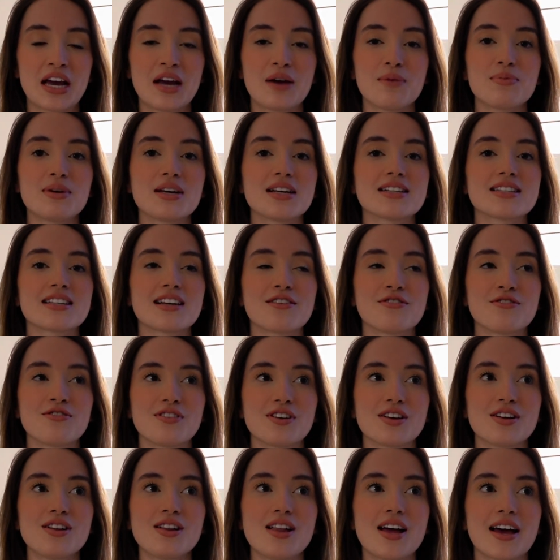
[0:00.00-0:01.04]
because I
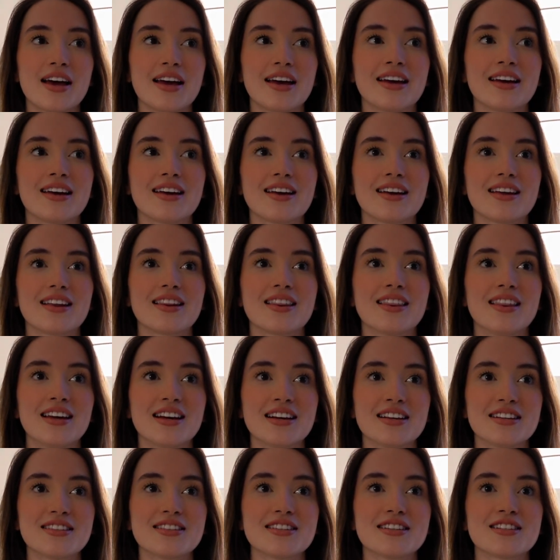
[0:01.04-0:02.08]
feel like
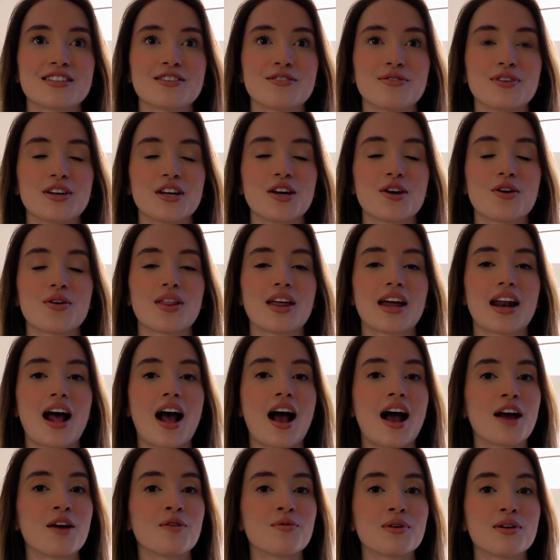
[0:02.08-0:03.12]
this is a video that
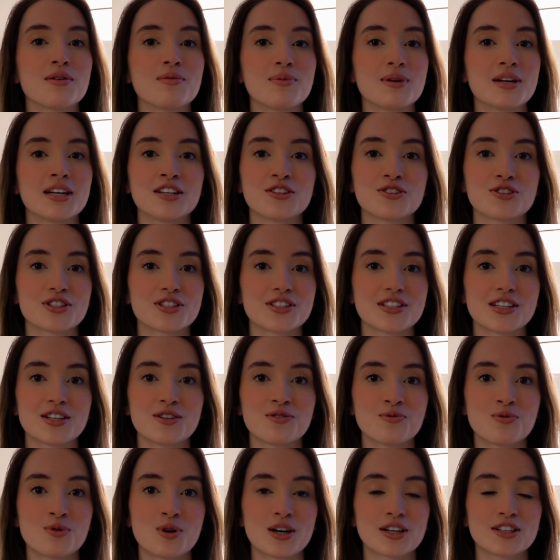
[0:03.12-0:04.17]
I would have been interested
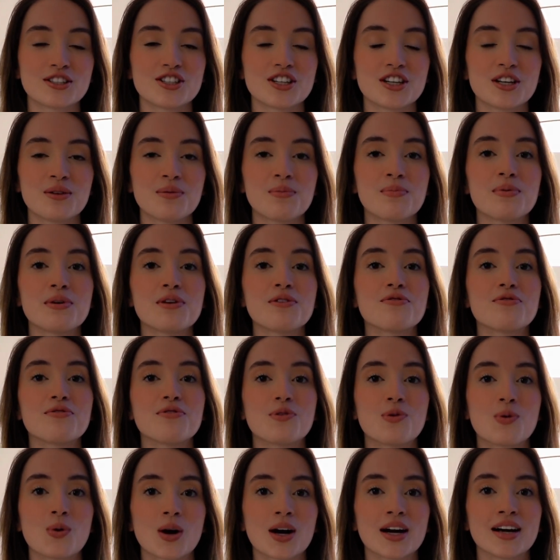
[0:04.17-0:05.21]
in watching
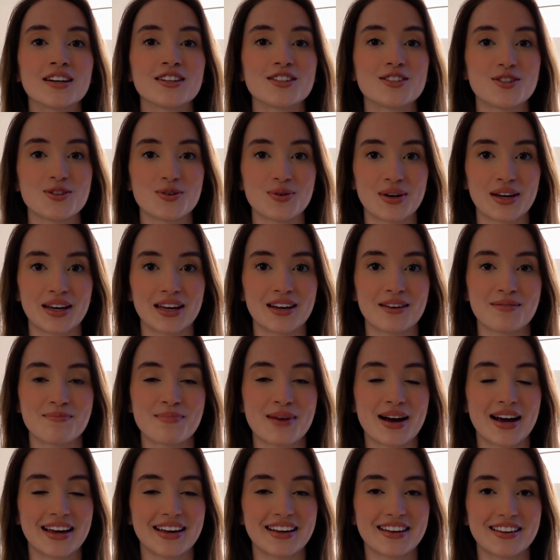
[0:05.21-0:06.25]
before doing
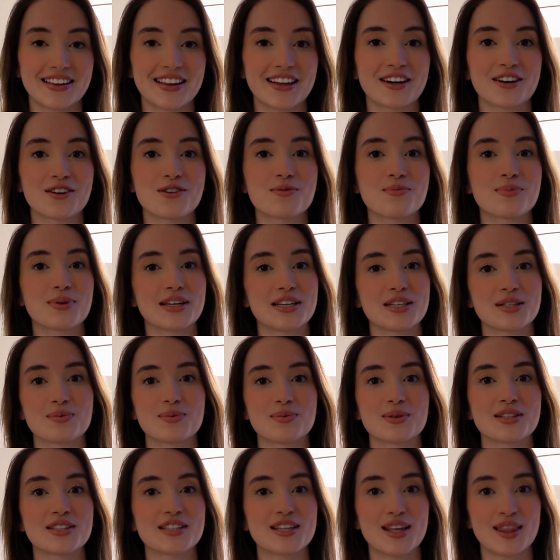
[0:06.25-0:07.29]
my clinical
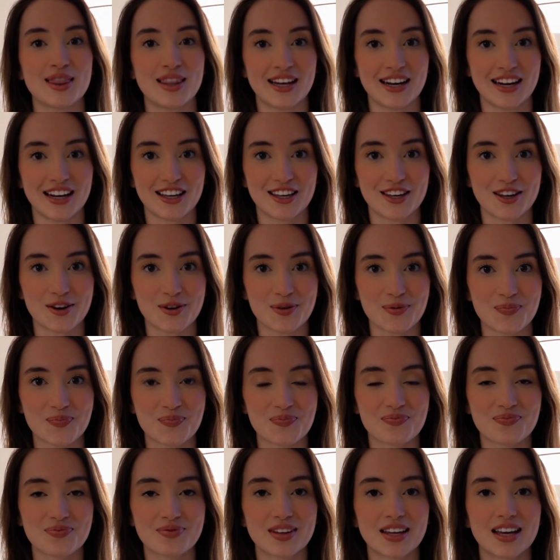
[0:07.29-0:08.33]
placements in the NICU.
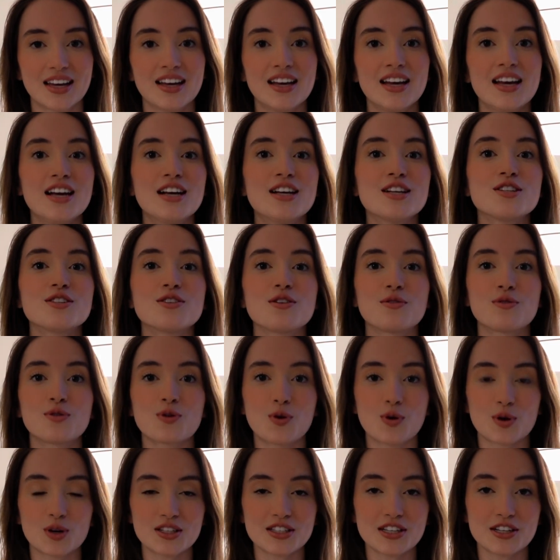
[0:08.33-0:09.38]
So of
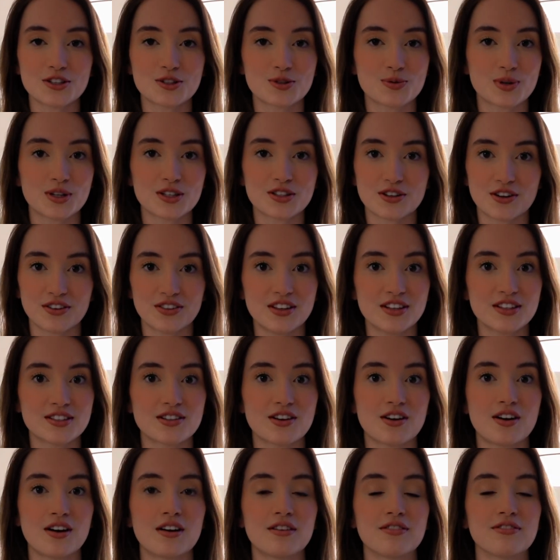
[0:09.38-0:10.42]
course, I just want to start this
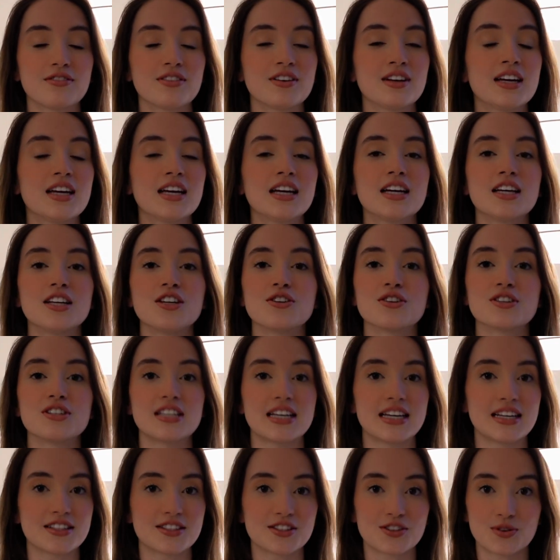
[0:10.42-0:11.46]
off. Your
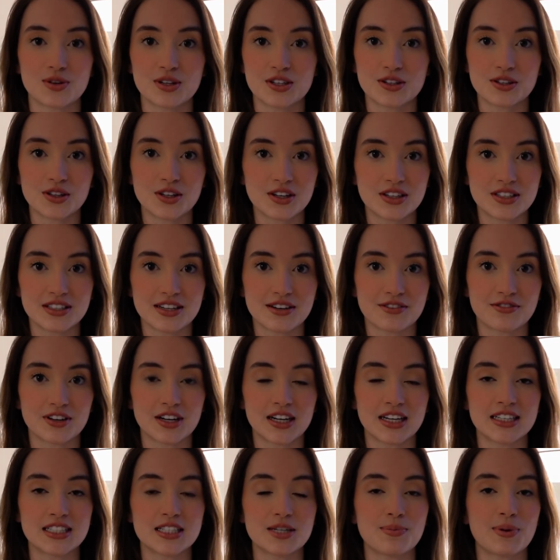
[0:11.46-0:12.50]
day is going to look
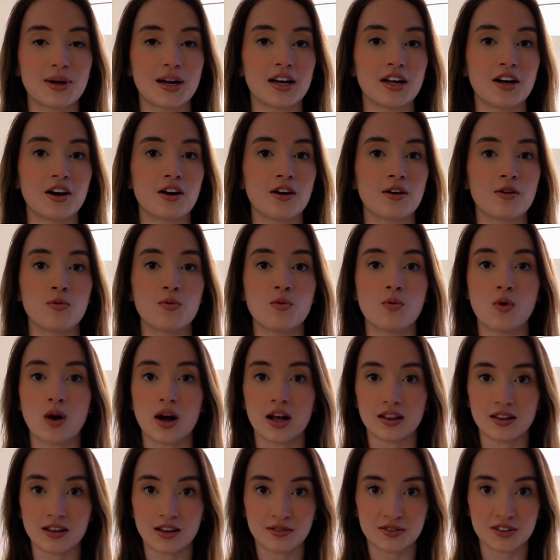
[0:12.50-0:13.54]
different depending on
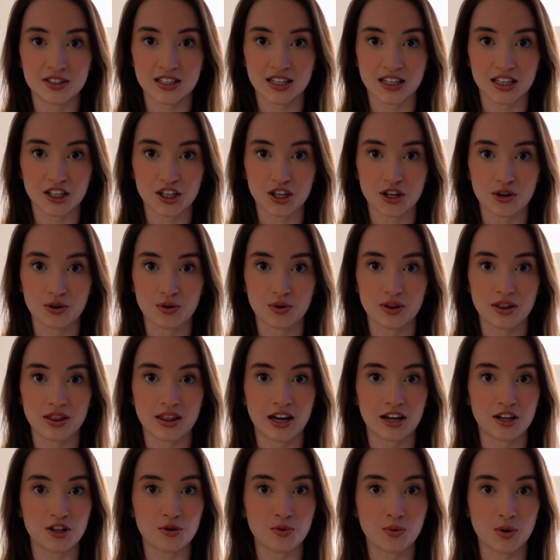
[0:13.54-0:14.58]
what level NICU
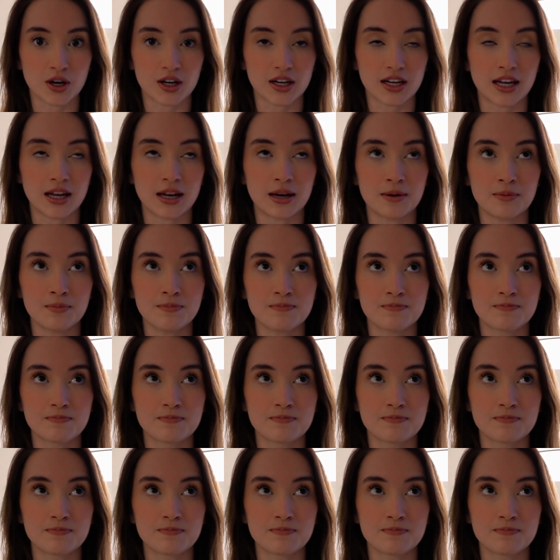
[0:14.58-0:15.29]
that you work in,